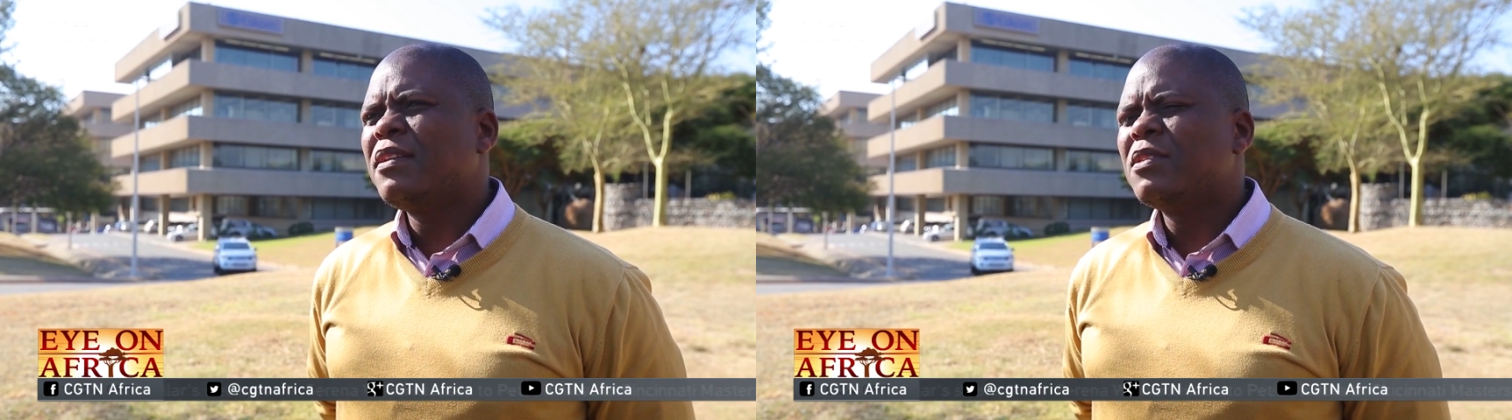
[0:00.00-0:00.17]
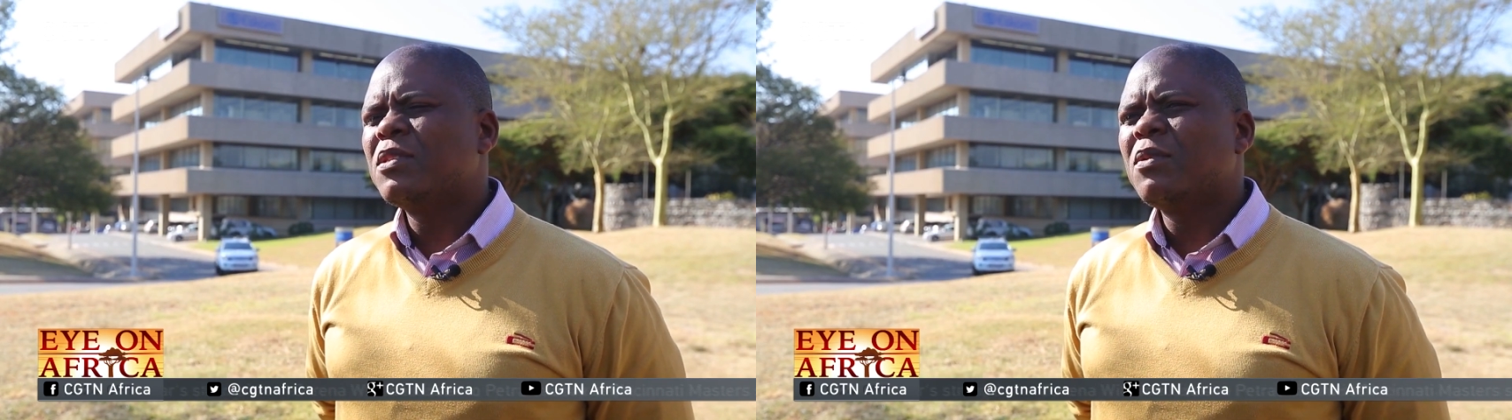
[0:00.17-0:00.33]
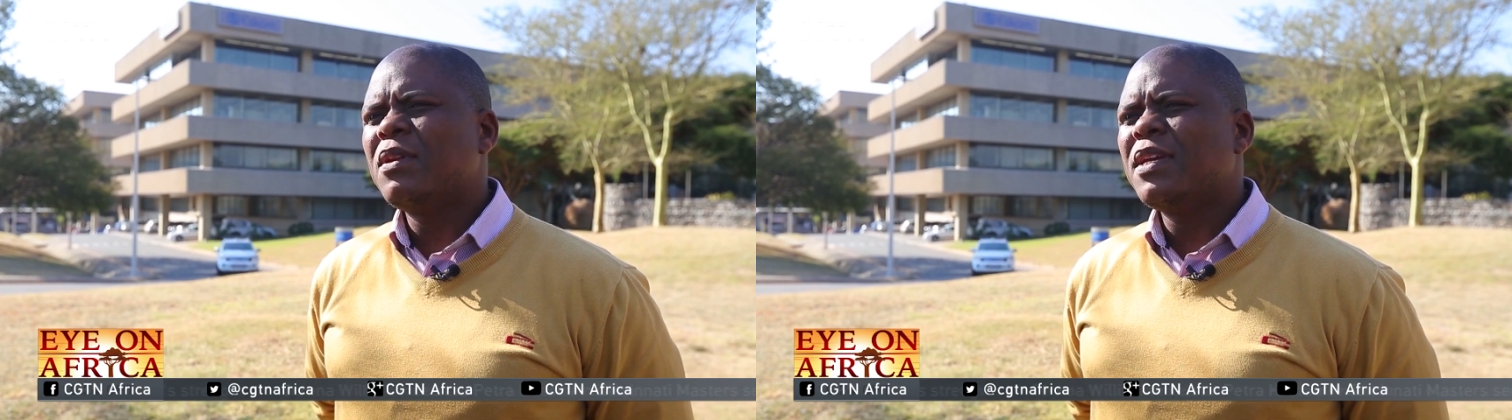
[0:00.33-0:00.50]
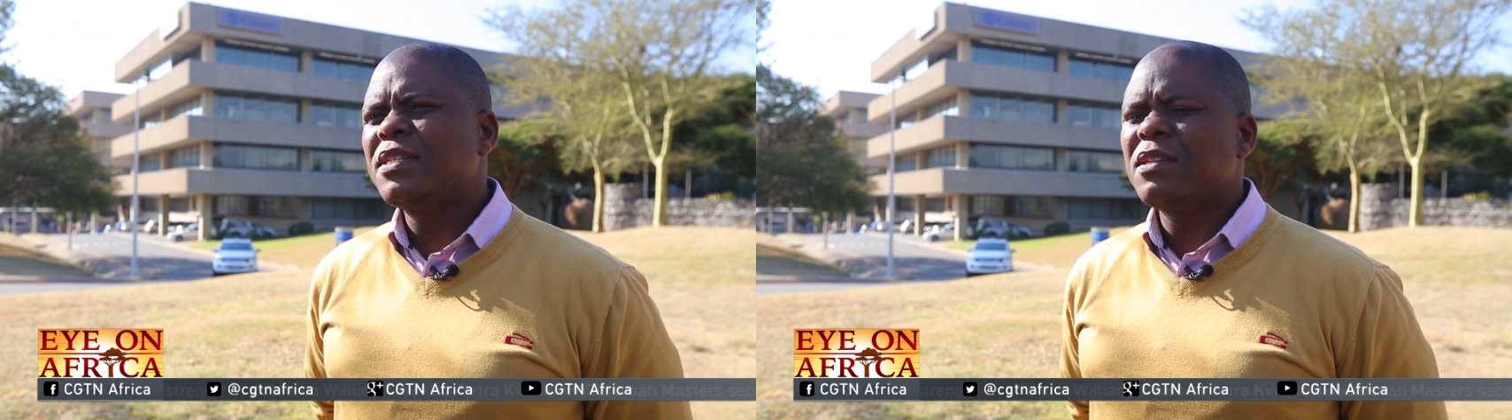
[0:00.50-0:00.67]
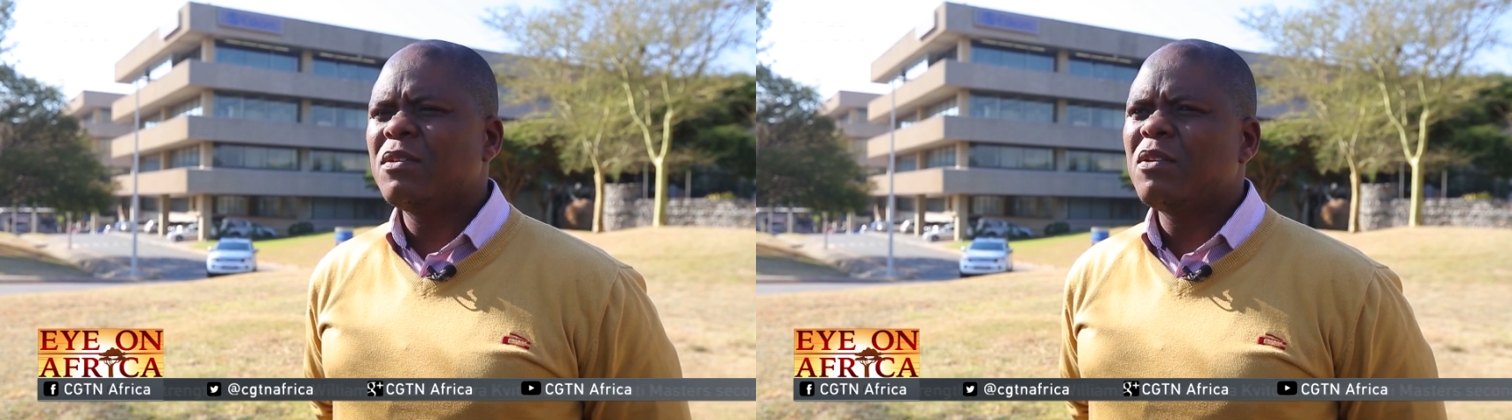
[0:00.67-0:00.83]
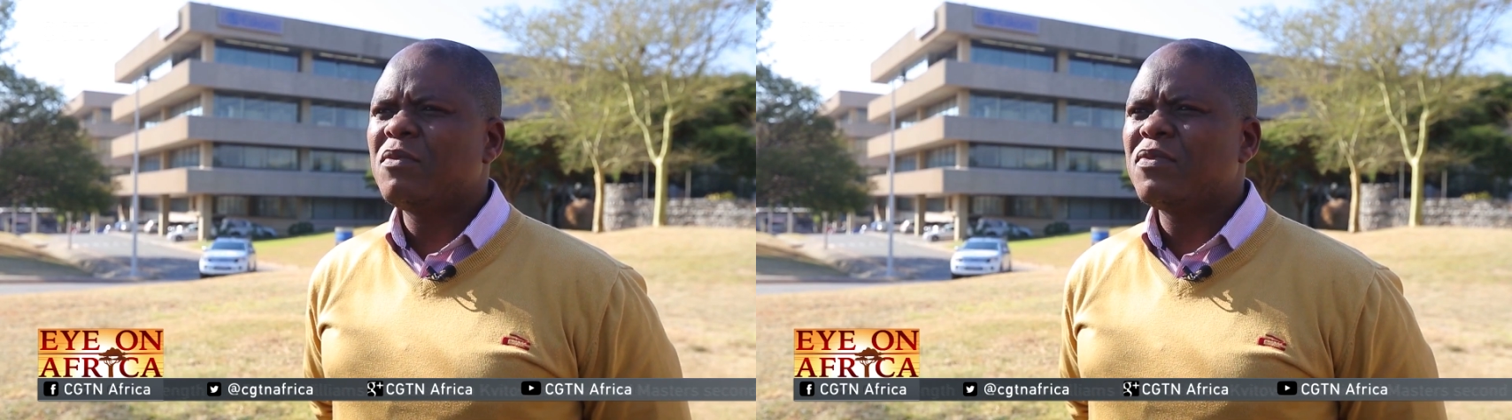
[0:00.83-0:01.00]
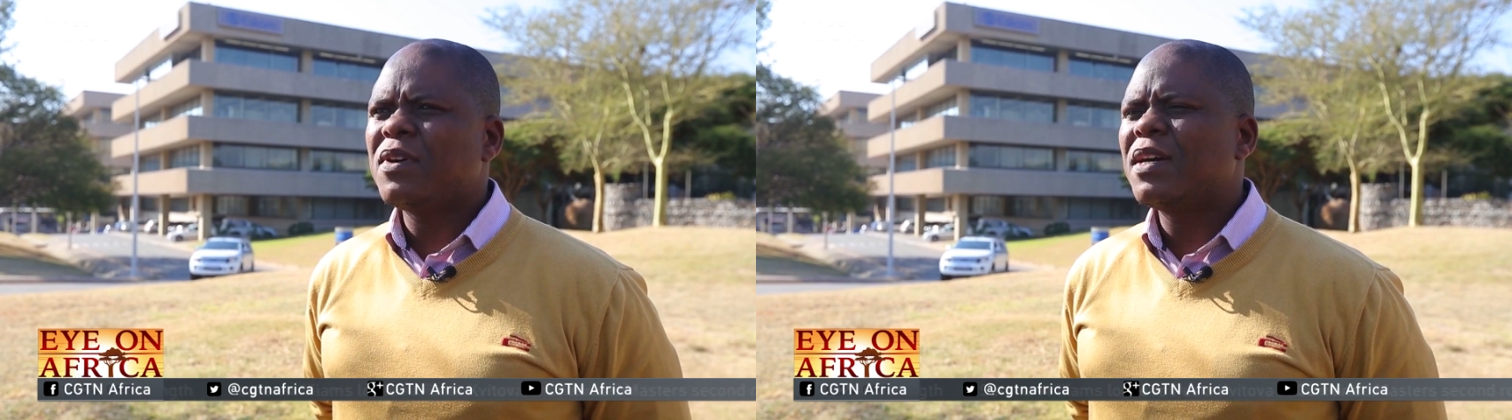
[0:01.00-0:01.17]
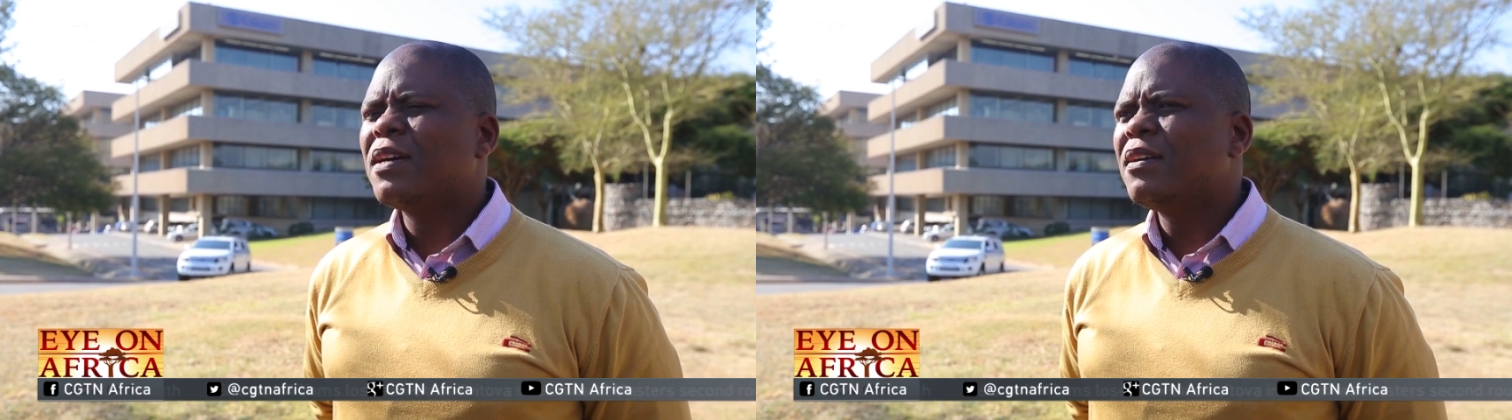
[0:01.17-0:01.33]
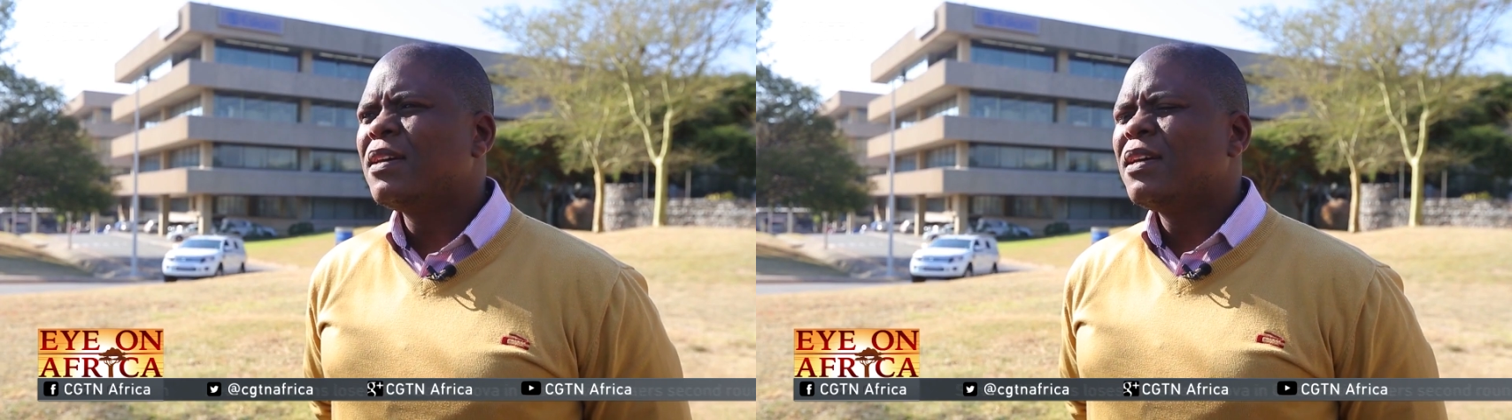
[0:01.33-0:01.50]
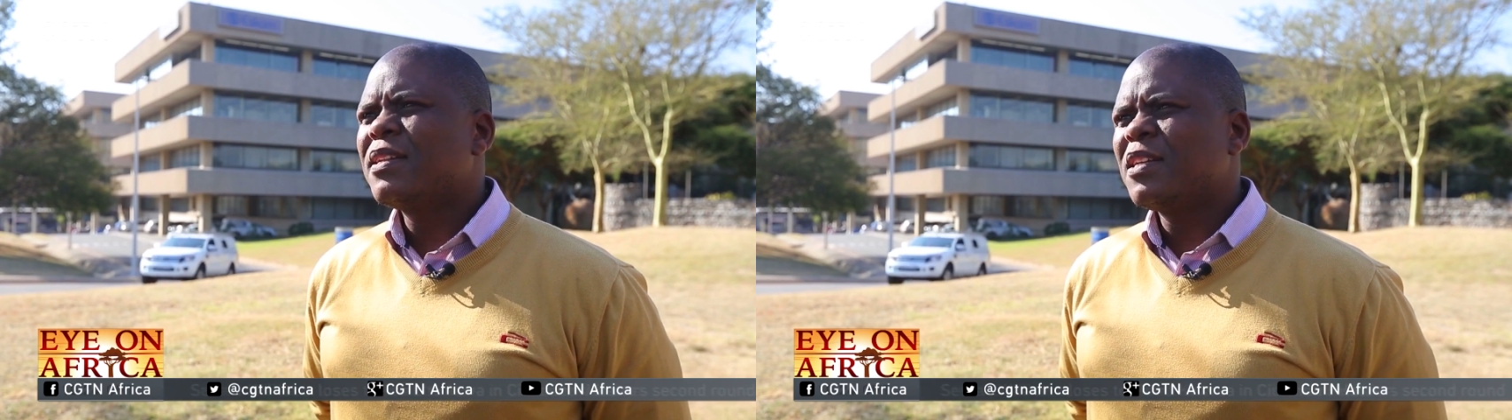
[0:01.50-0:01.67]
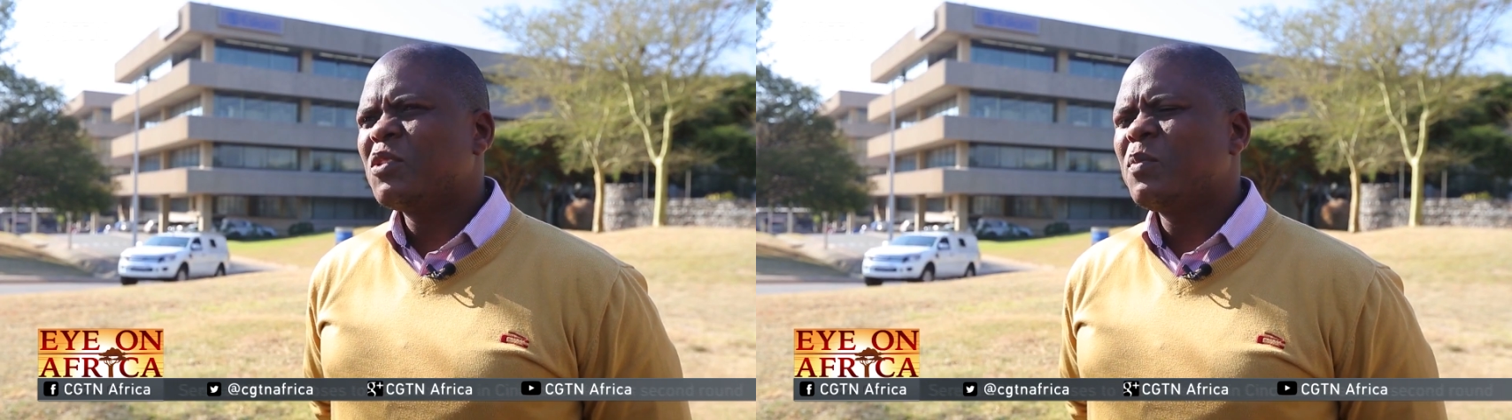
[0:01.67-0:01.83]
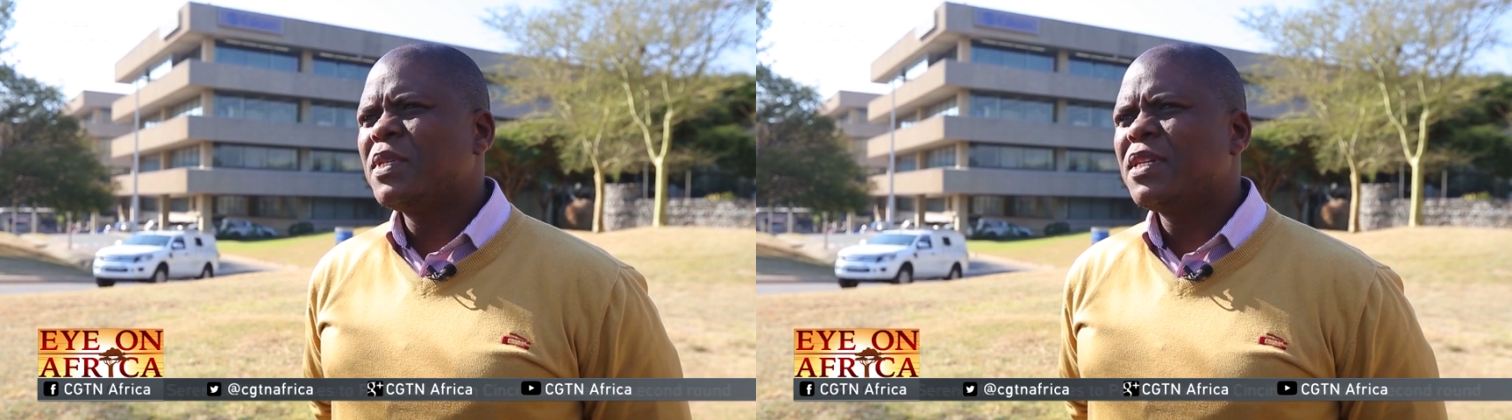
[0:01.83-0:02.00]
installation of uh,
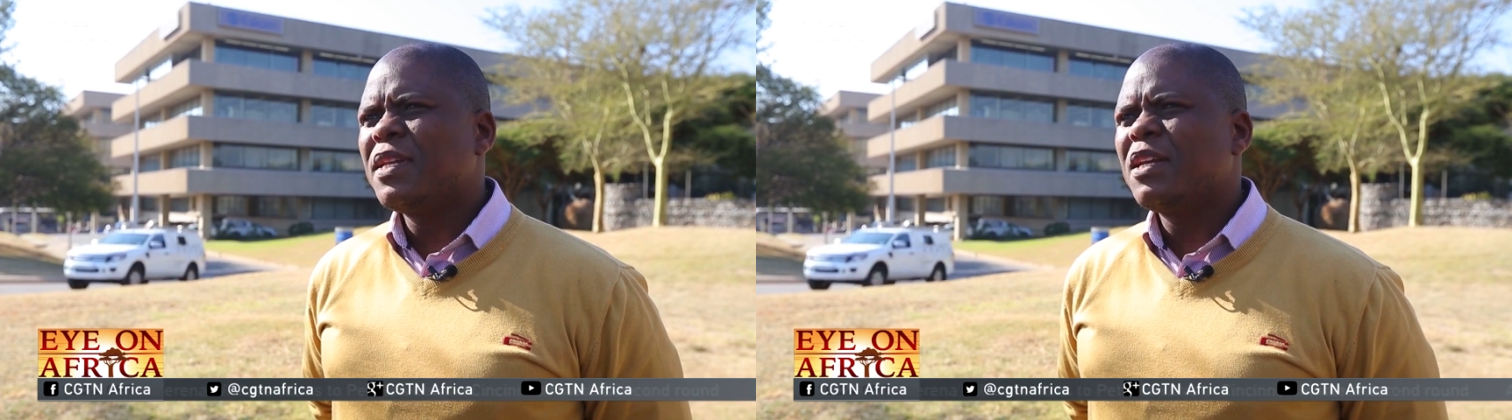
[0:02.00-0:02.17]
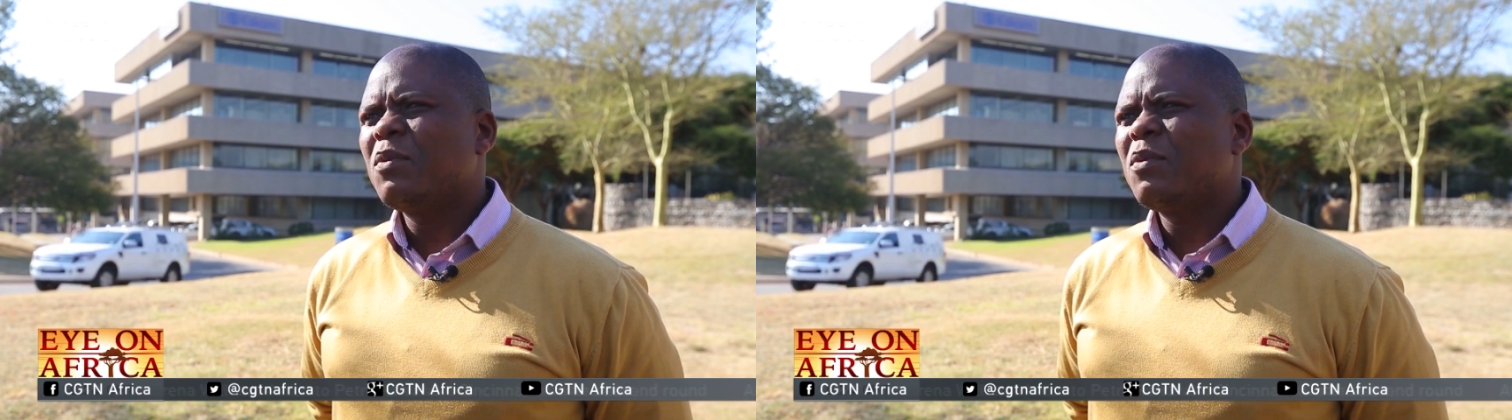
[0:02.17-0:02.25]
transmission